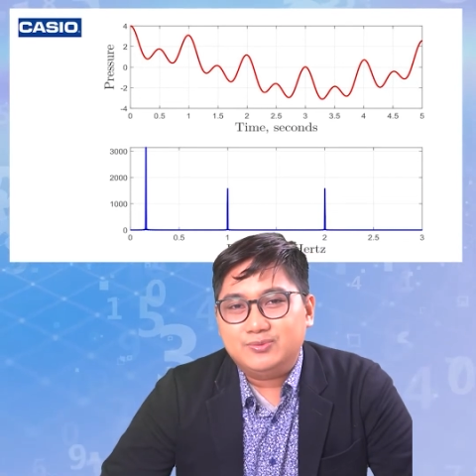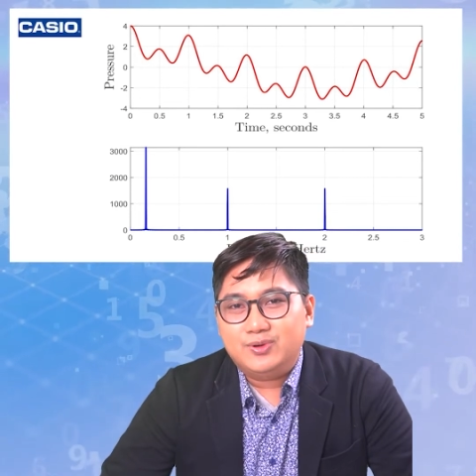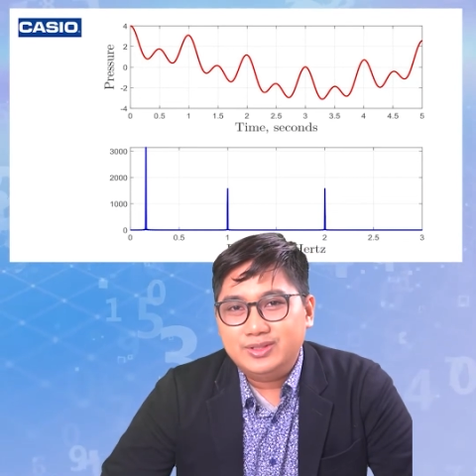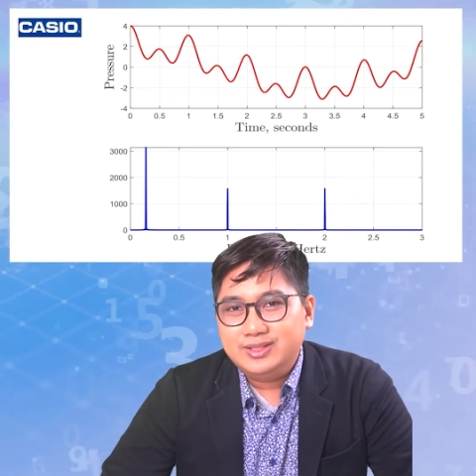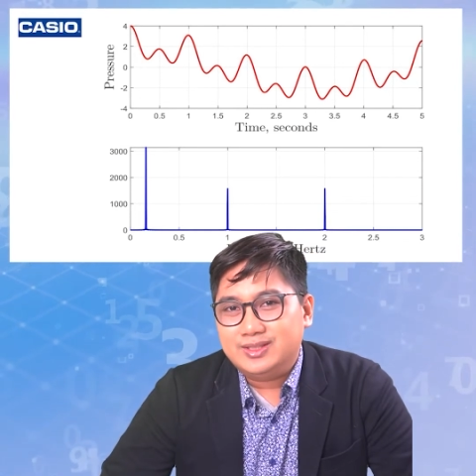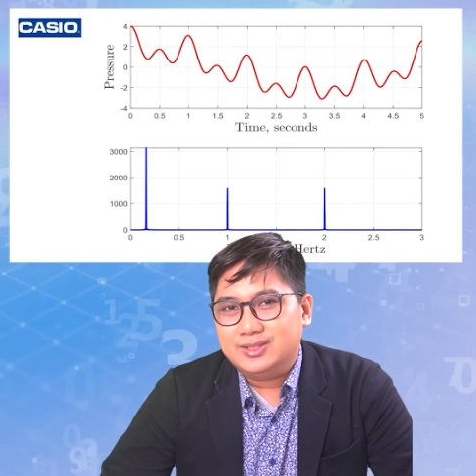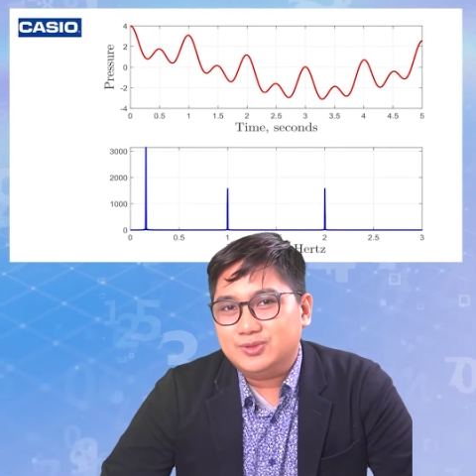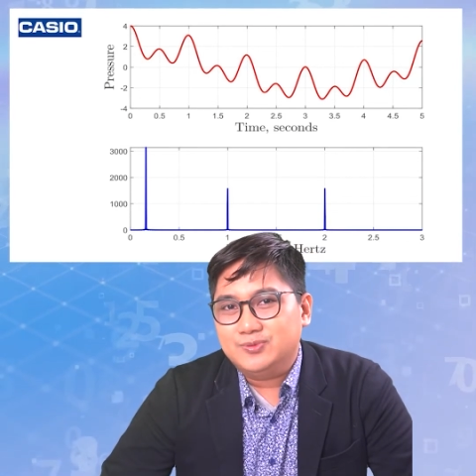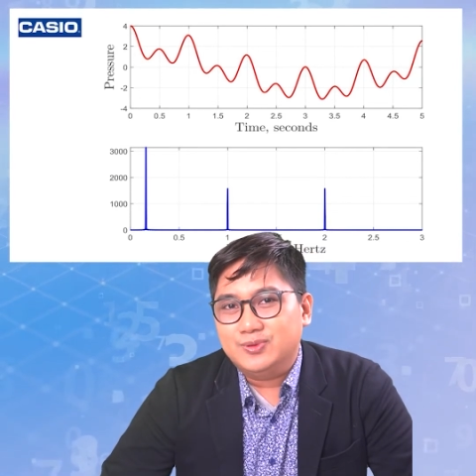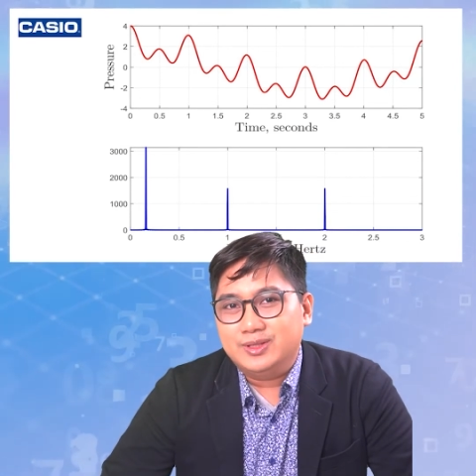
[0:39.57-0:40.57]
Fourier
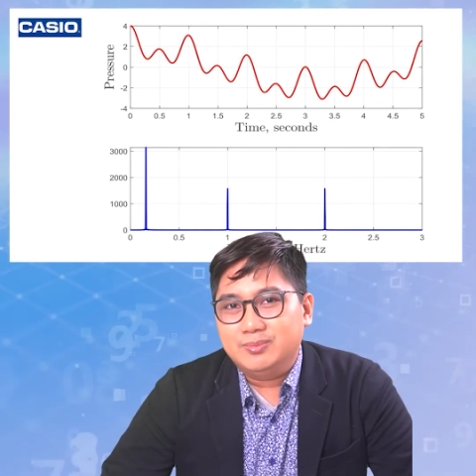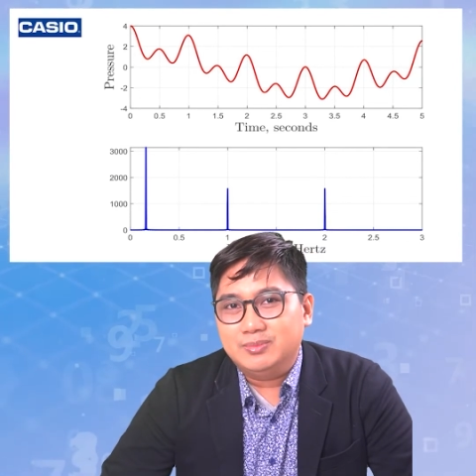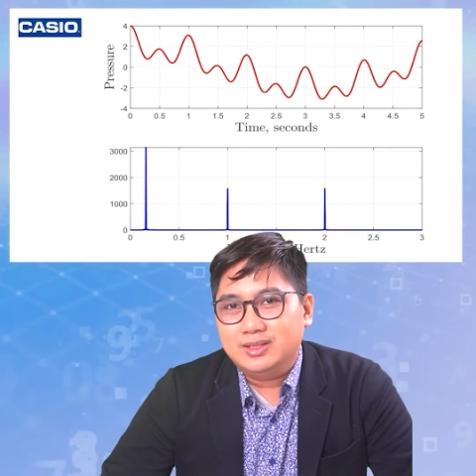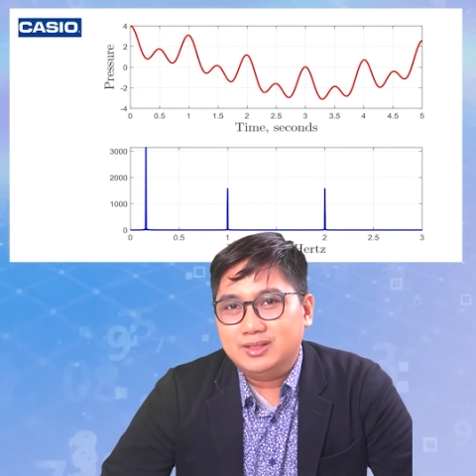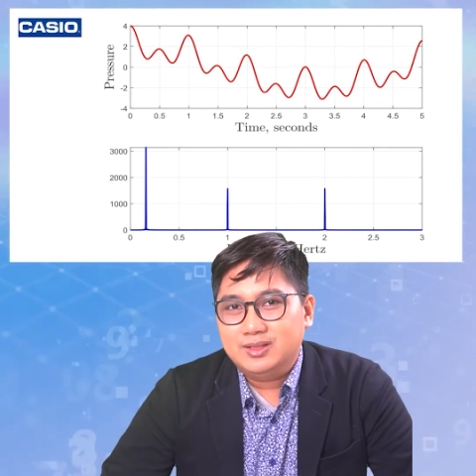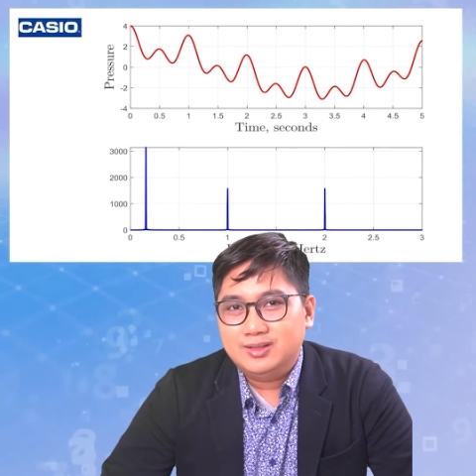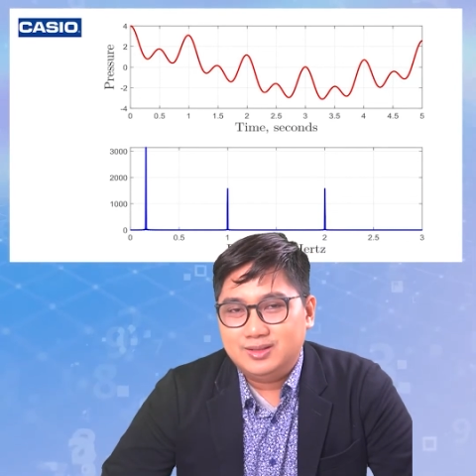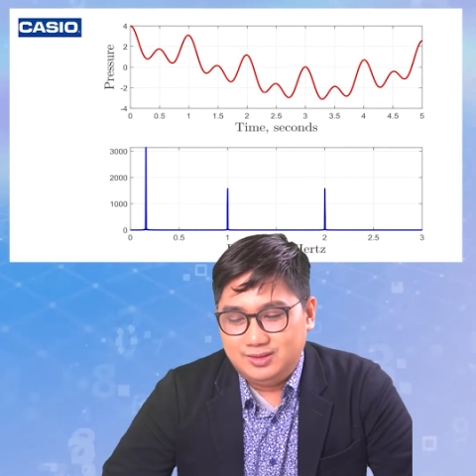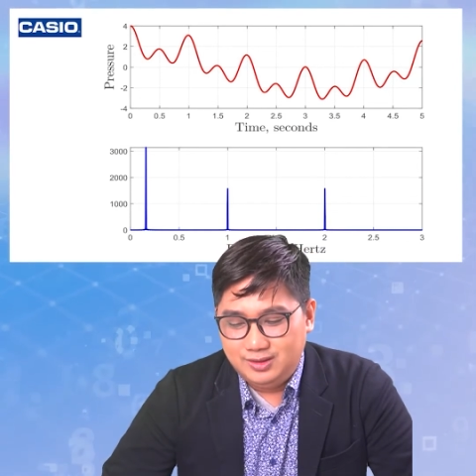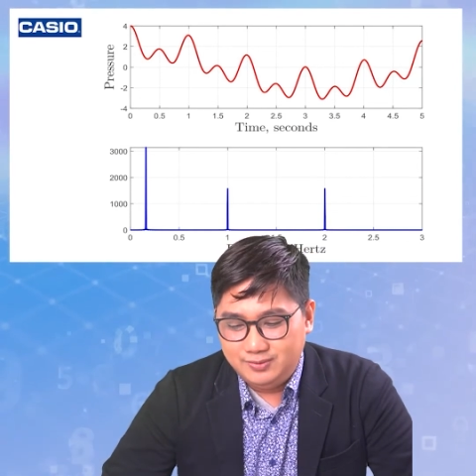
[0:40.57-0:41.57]
transform
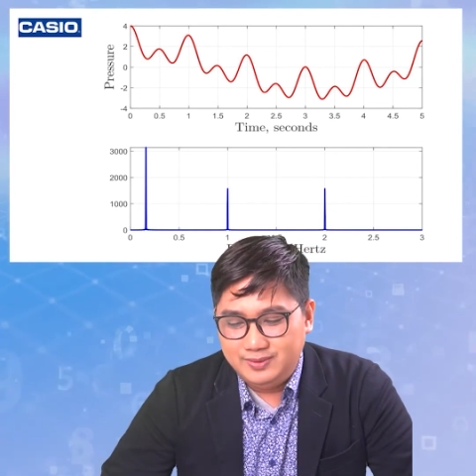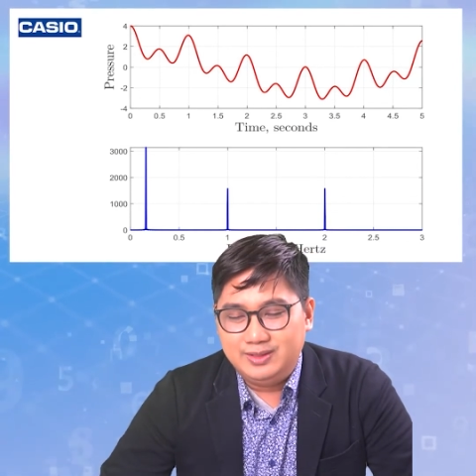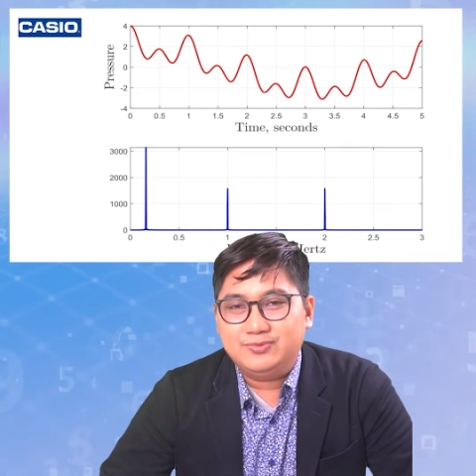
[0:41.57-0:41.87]
of a